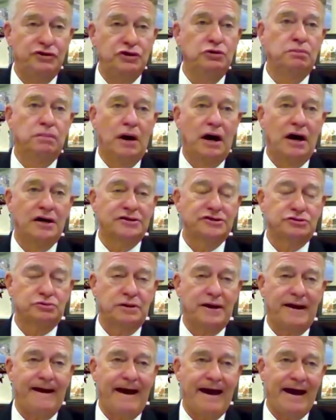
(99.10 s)
what few
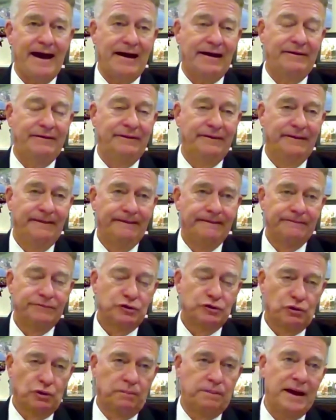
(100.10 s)
bonds we had.
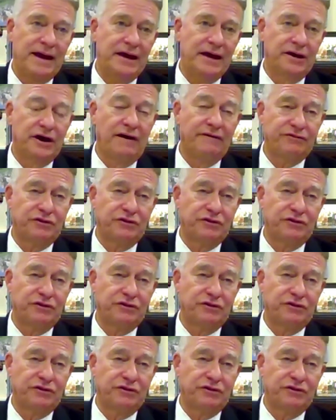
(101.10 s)
We're